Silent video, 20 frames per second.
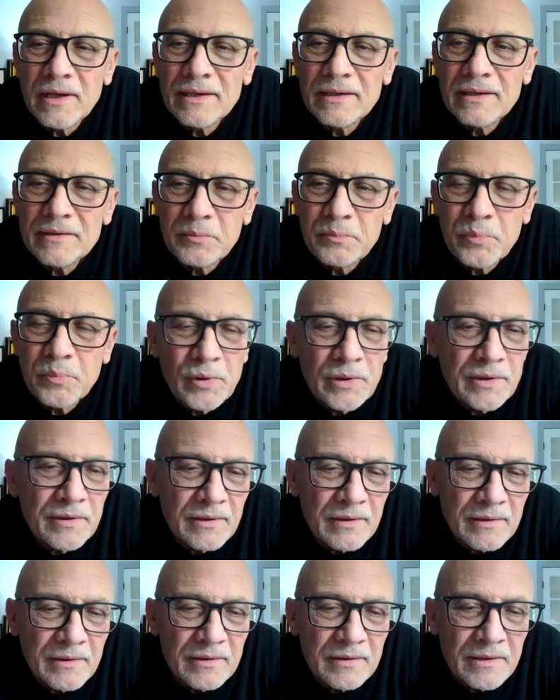like to put
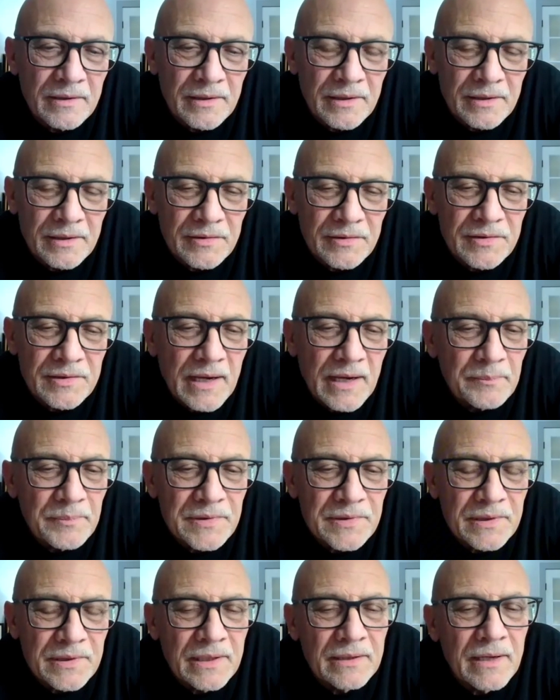the
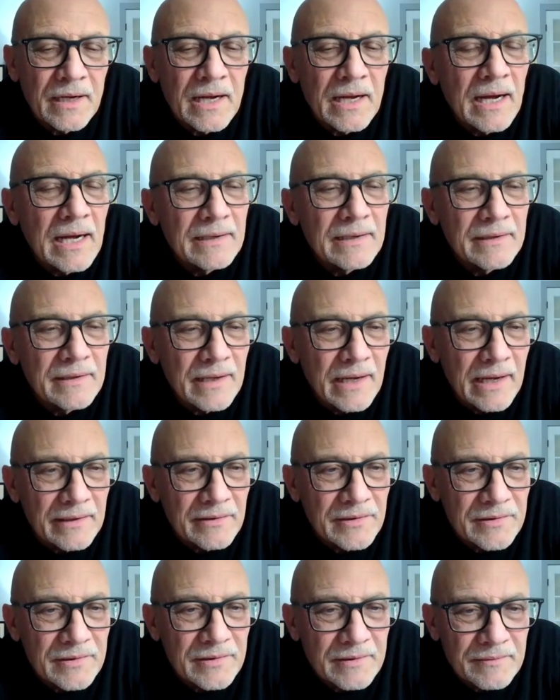steps in the
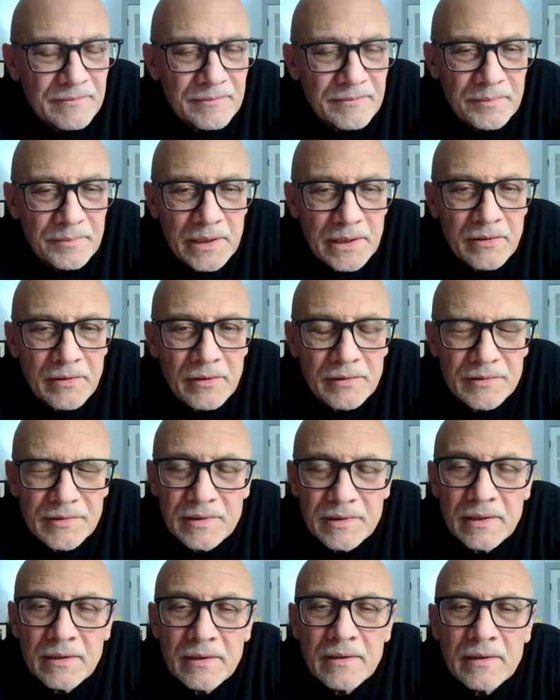context,
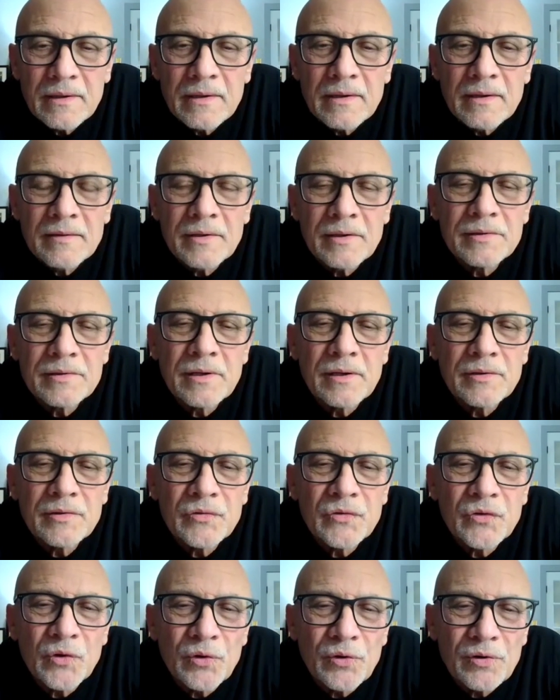because there's a
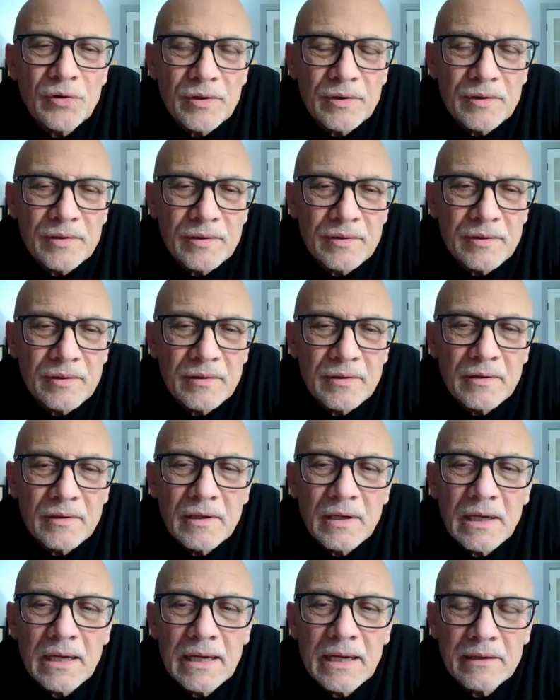certain
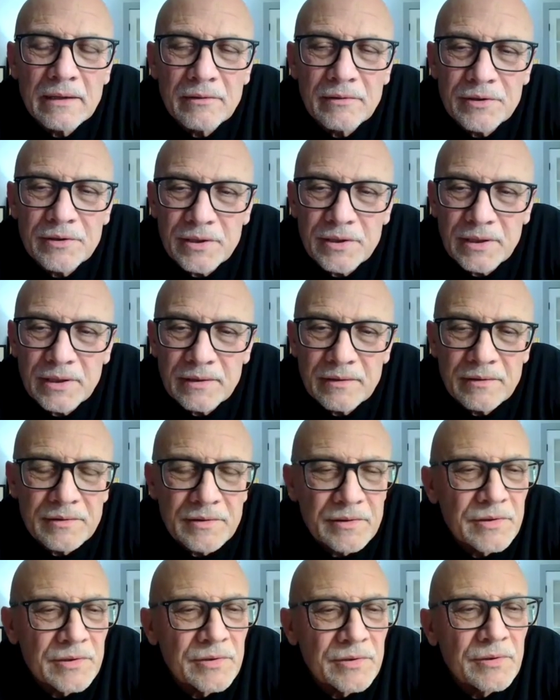energy, there's
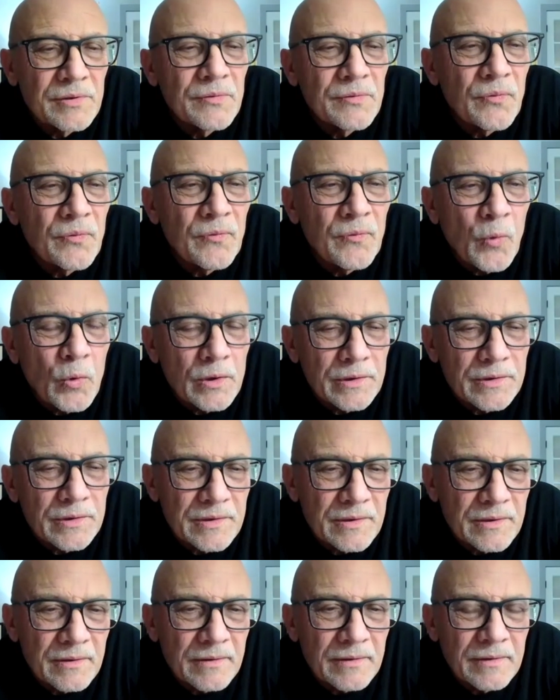a certain
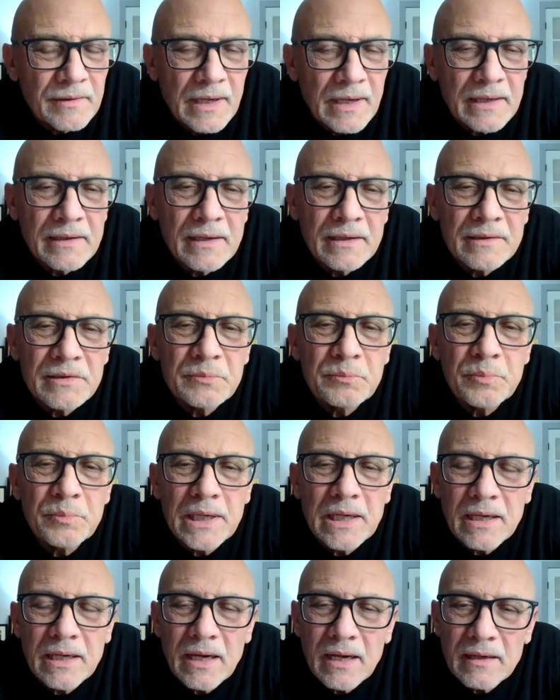force that
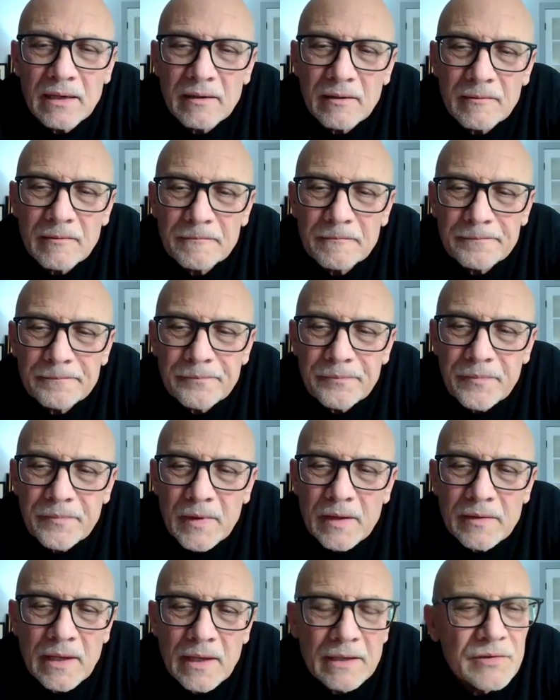
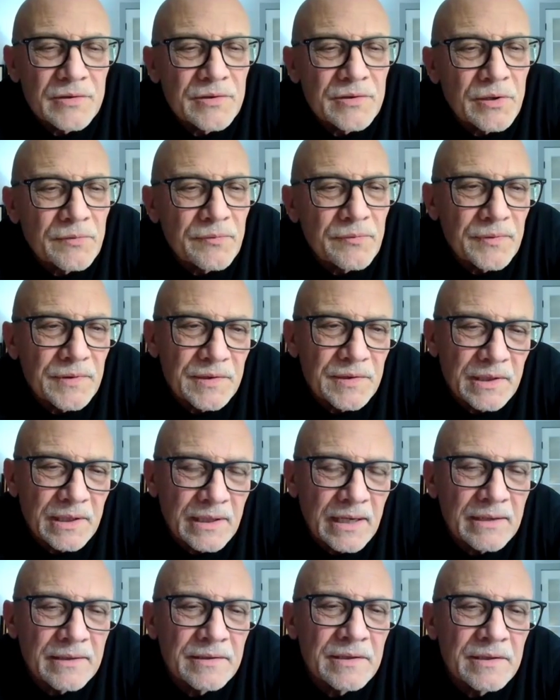is surfacing,
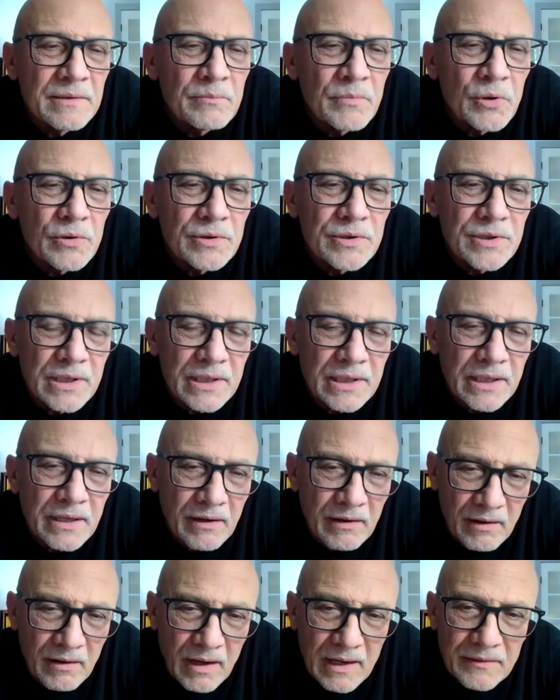that is emerging in
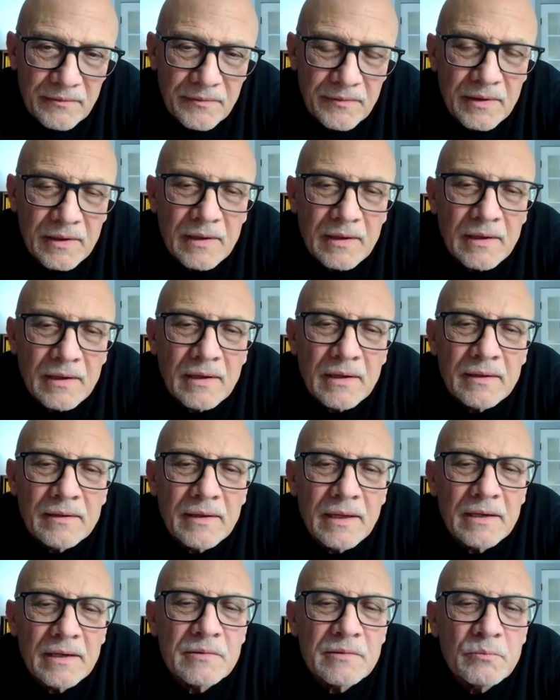our life,
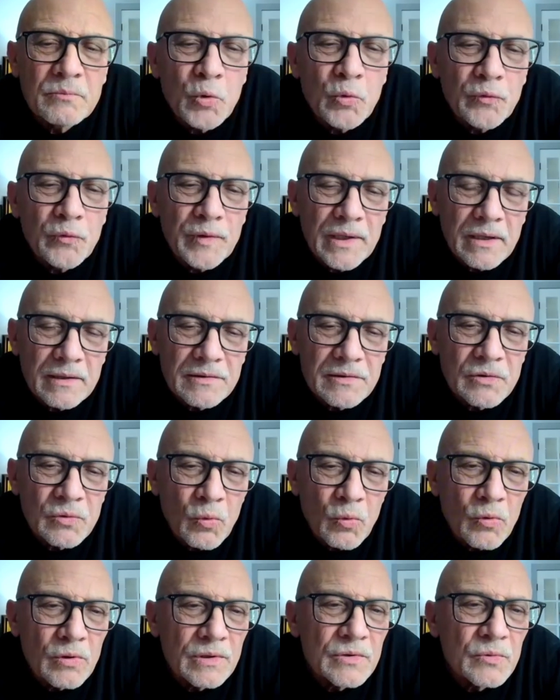that is moving us
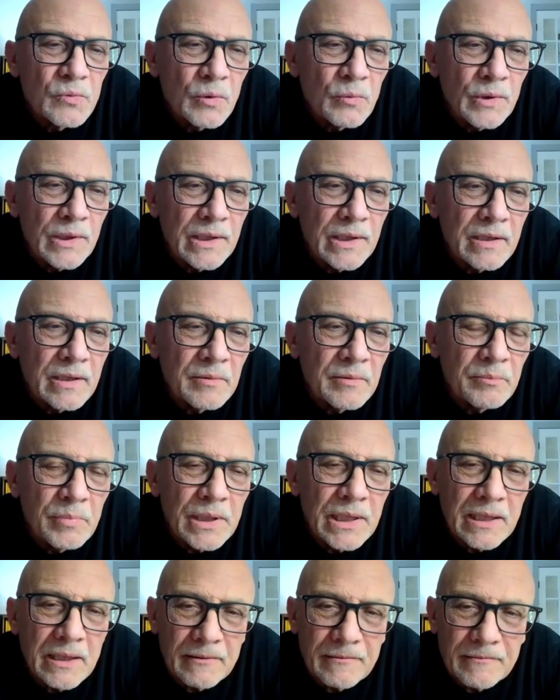towards what we can
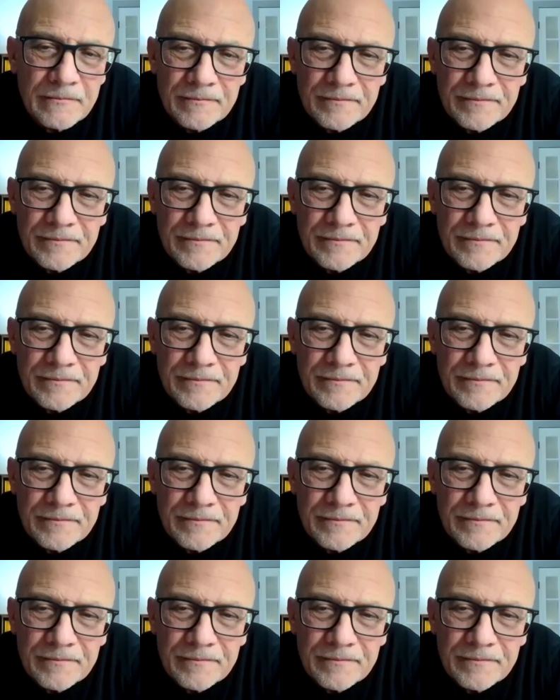be.